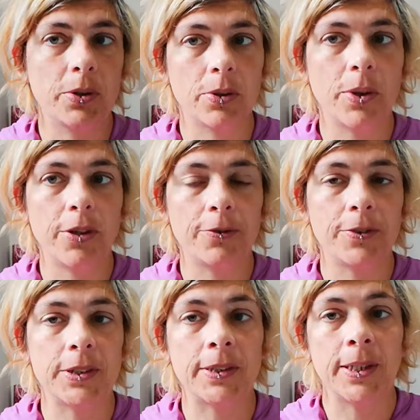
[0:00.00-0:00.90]
quite
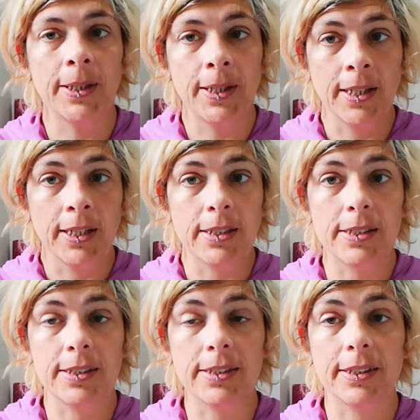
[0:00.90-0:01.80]
often
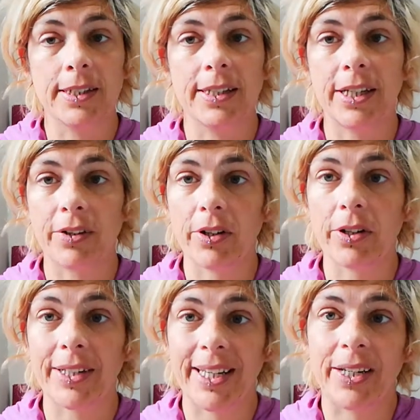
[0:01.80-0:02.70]
there are
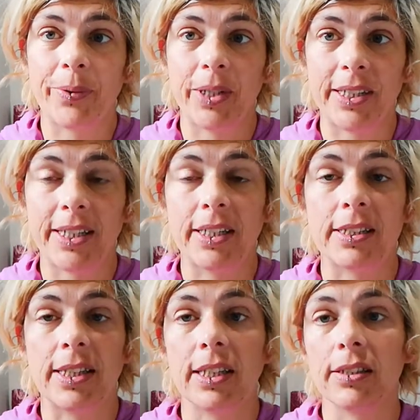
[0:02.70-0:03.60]
nowadays
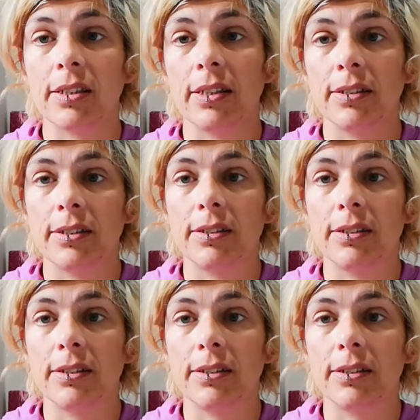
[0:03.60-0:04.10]
things that are